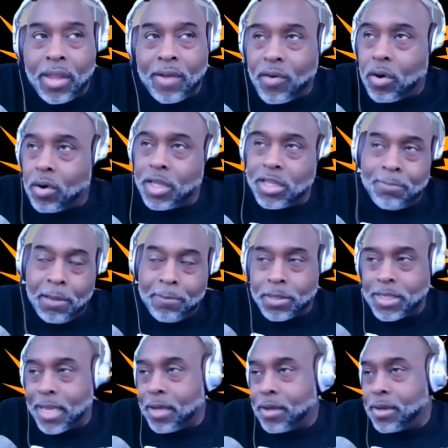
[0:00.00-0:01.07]
You have all these
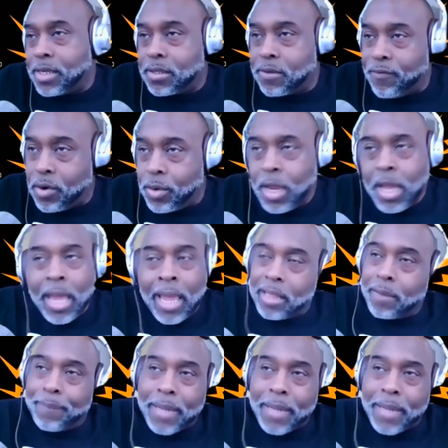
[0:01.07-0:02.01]
people telling us to vote, and the